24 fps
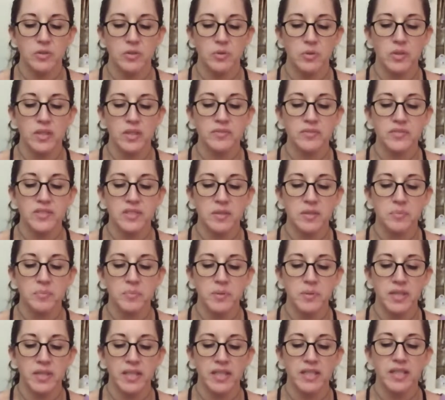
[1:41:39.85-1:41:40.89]
You live
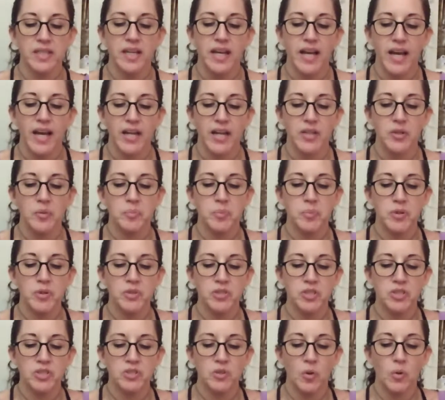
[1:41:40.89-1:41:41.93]
simply and you
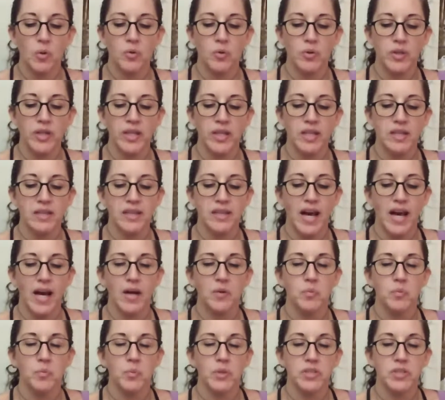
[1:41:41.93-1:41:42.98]
purchase only
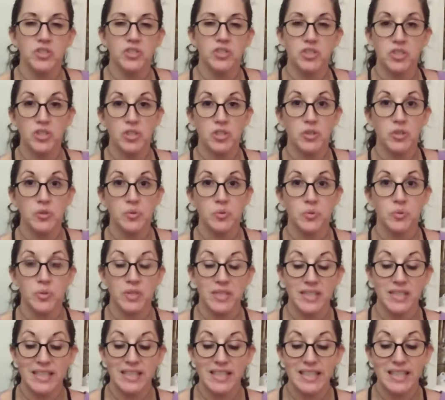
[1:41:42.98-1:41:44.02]
that which you
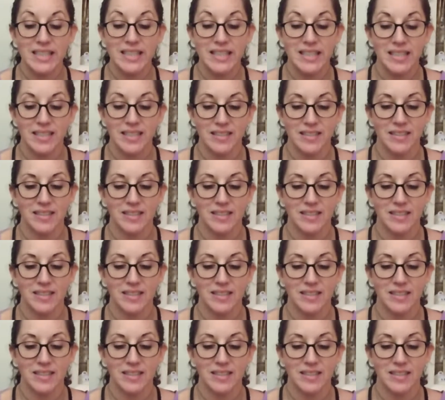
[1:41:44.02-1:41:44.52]
need.